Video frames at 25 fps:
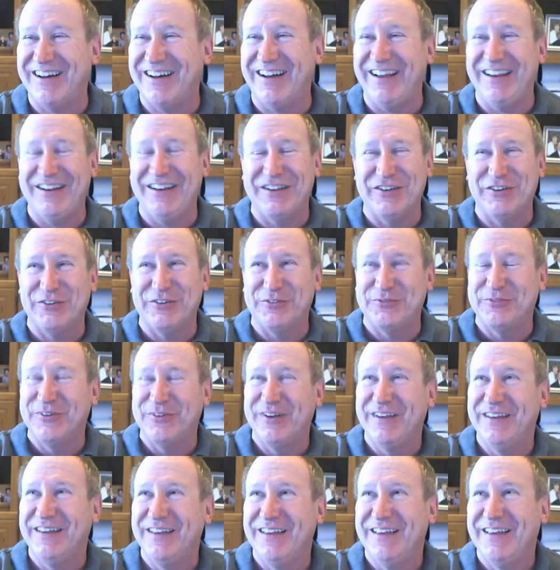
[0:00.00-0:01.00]
kind of,
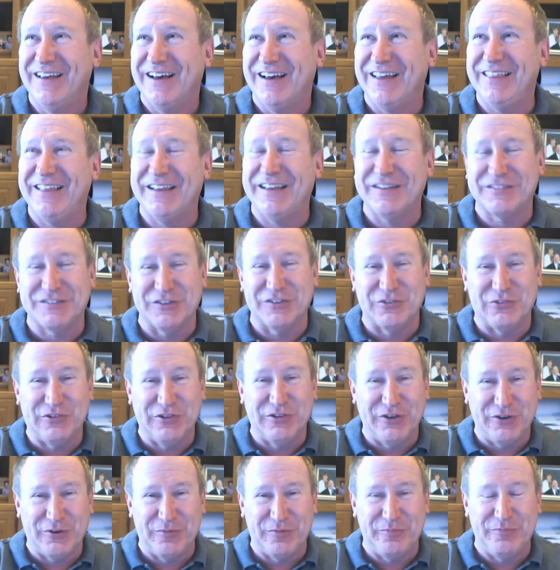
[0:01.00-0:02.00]
I think it's a
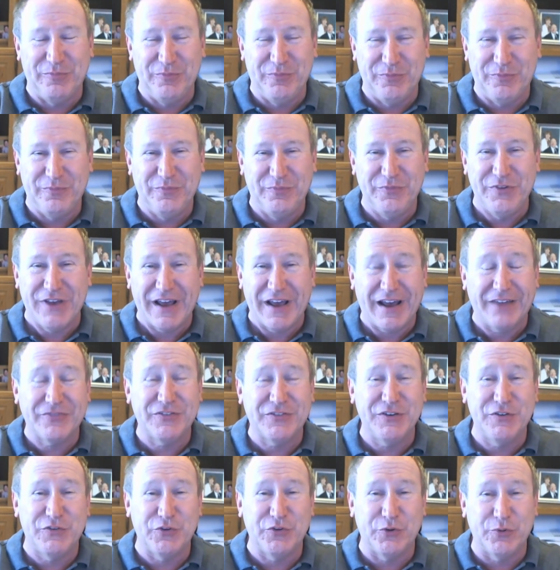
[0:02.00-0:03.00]
little, you
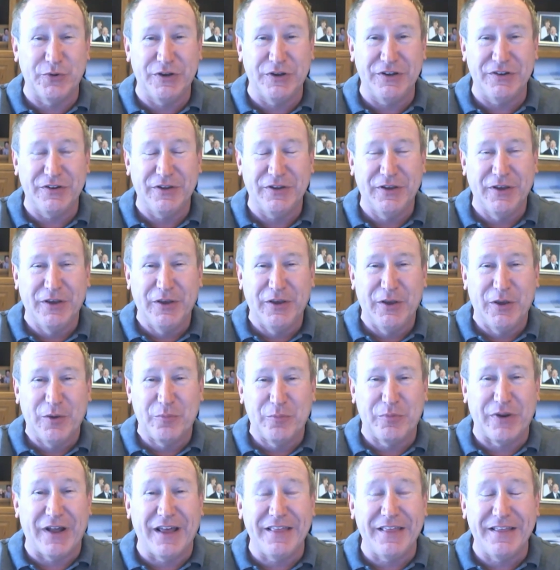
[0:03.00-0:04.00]
have to do it,
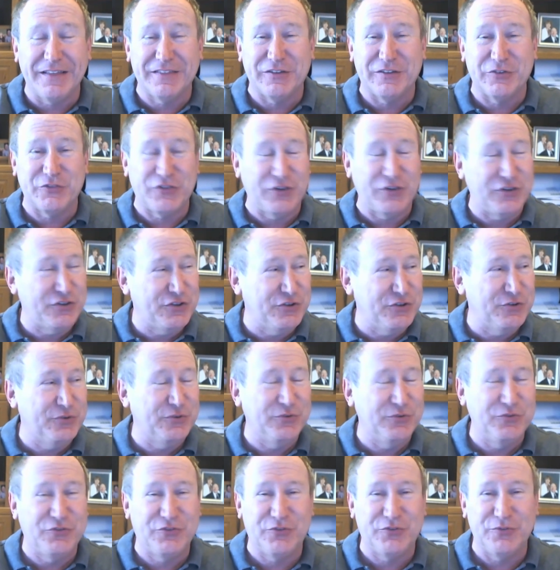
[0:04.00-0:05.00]
but I think there's a
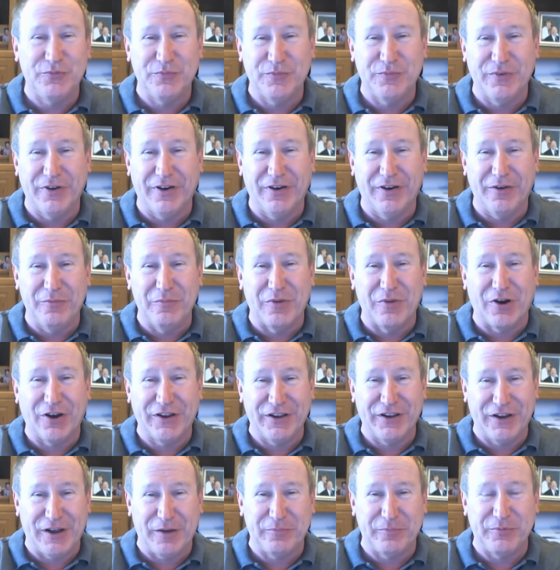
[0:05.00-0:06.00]
huge
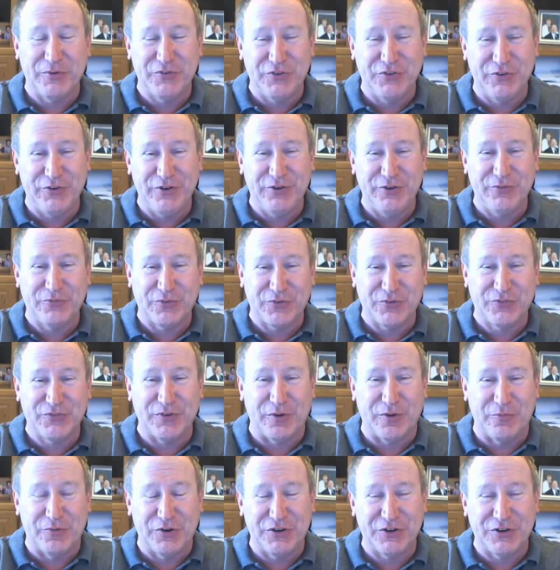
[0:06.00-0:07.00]
market opportunity for
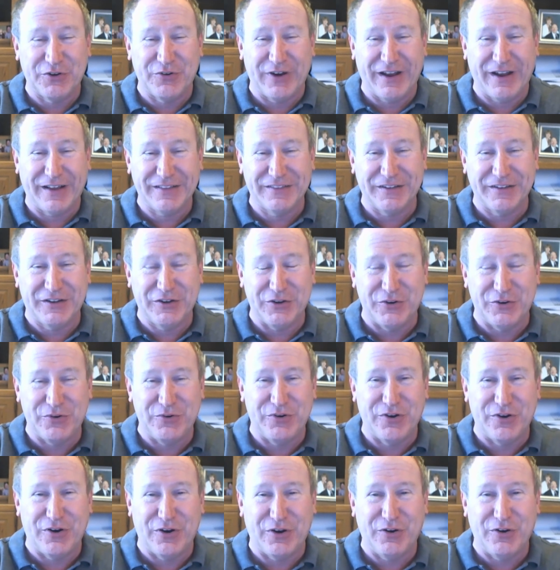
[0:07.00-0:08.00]
someone to crack the
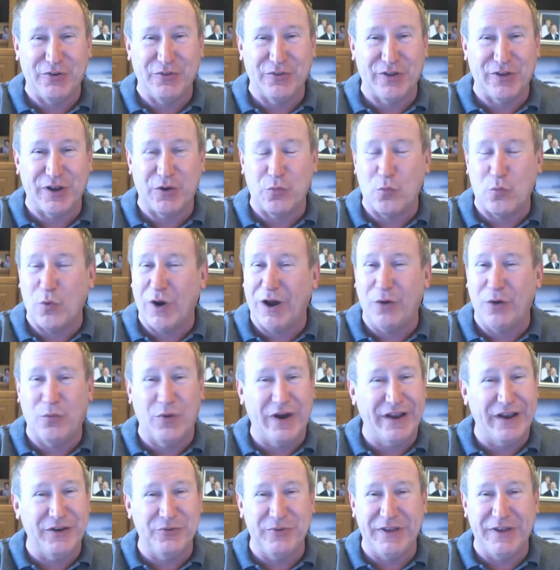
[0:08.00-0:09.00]
code on, like,
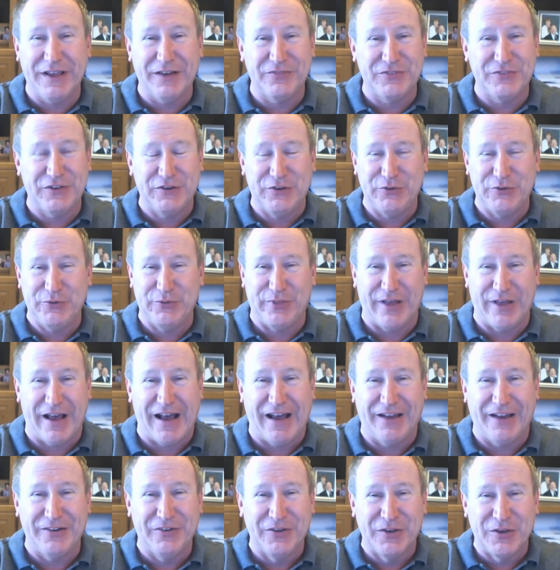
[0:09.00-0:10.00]
why do we have to do
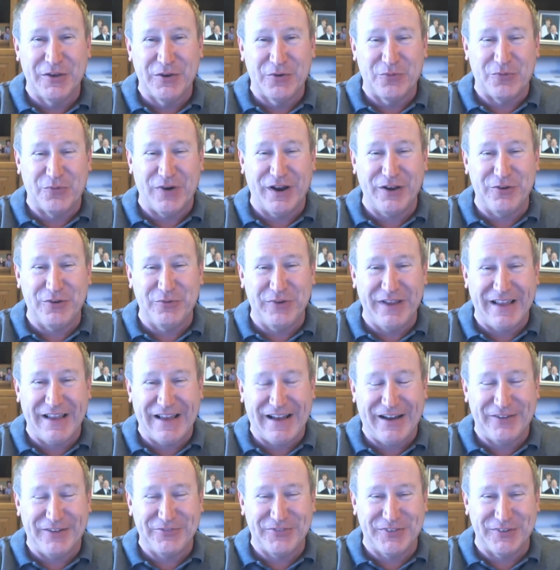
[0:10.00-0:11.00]
that? Why do we
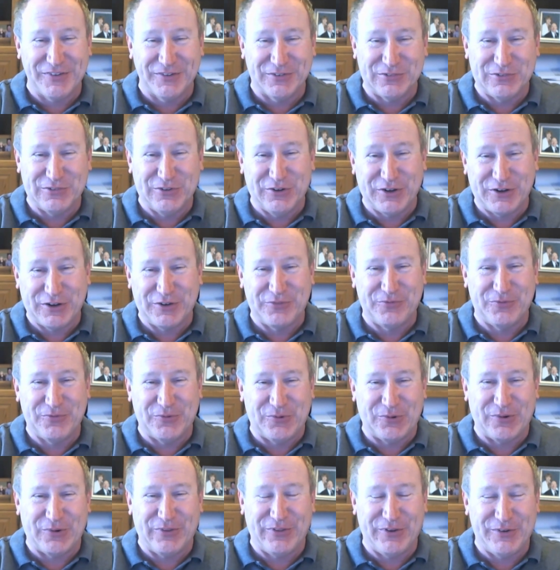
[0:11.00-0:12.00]
have to look
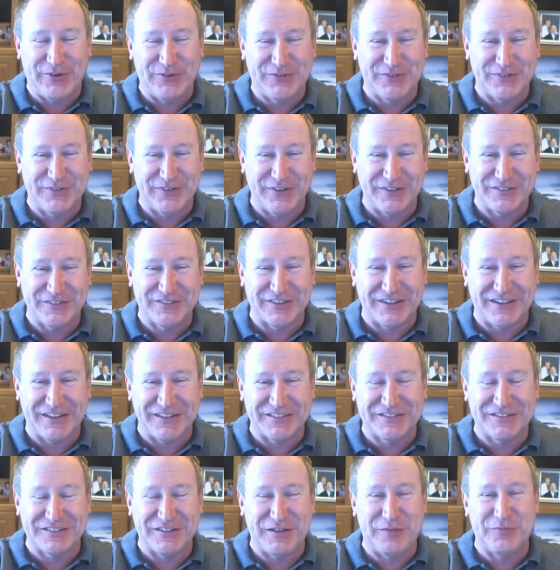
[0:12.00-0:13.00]
for those things? Like,
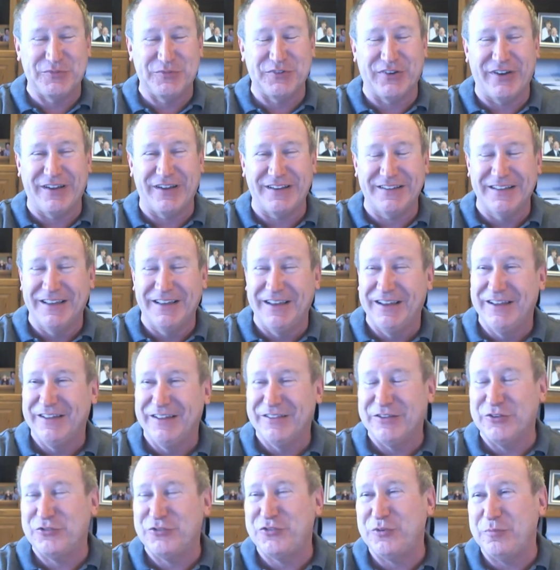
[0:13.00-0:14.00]
it seems like
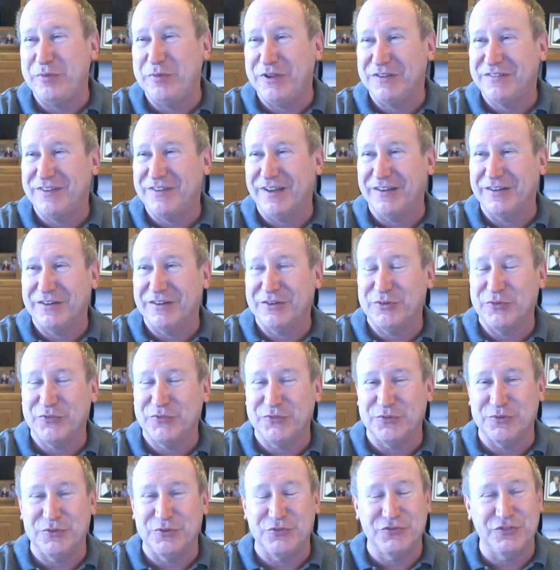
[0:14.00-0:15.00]
there should be a technical
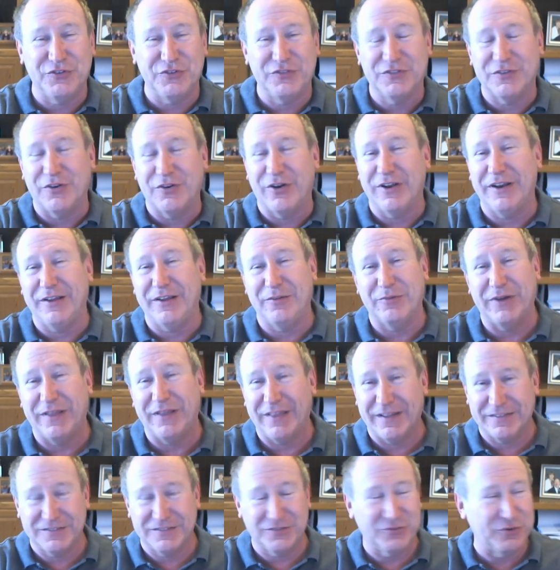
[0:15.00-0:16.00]
solution. So anyway,
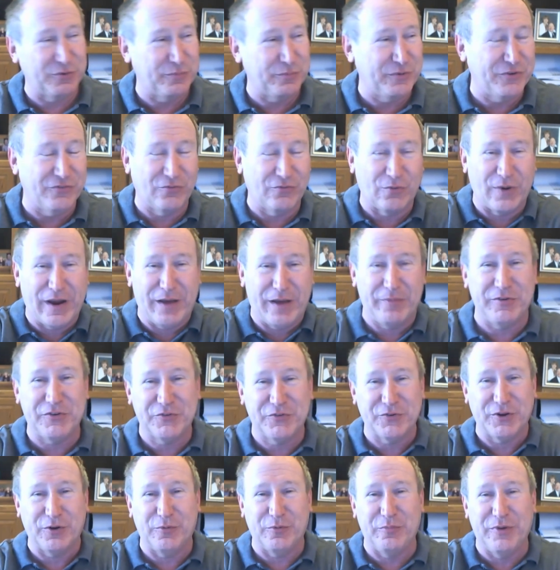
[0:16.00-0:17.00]
that's a little bit of a rabbit
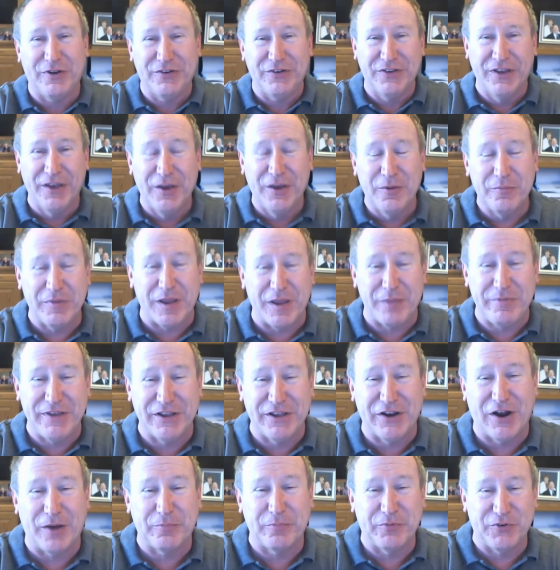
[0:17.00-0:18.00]
trail, but
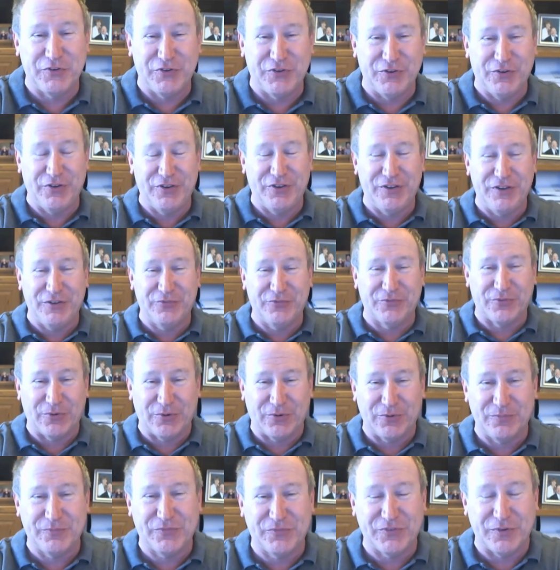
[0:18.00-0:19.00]
maybe an opportunity
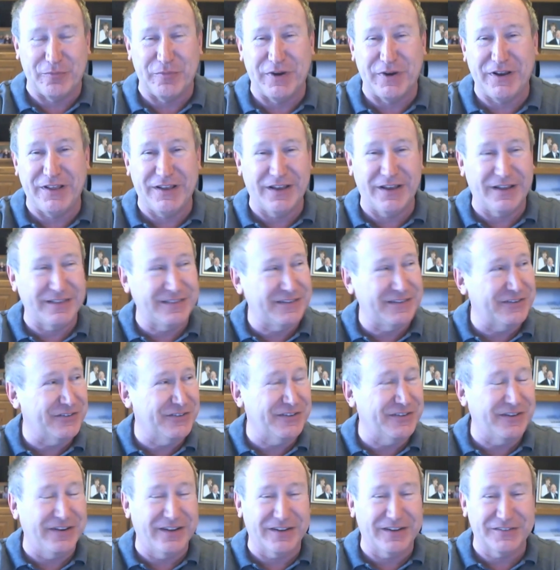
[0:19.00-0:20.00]
for somebody out there
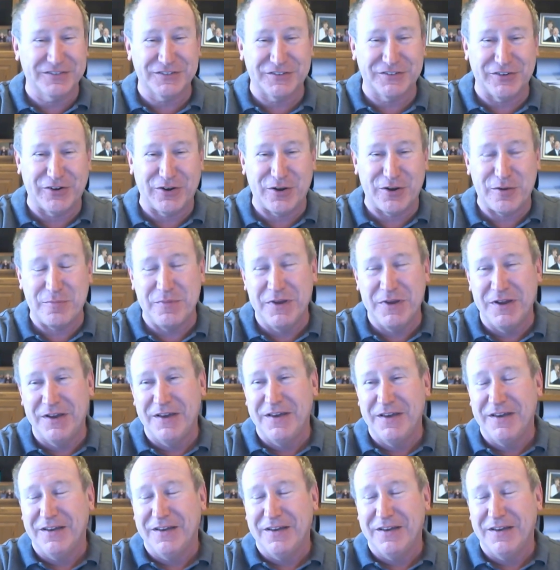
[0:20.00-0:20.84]
in the next startup.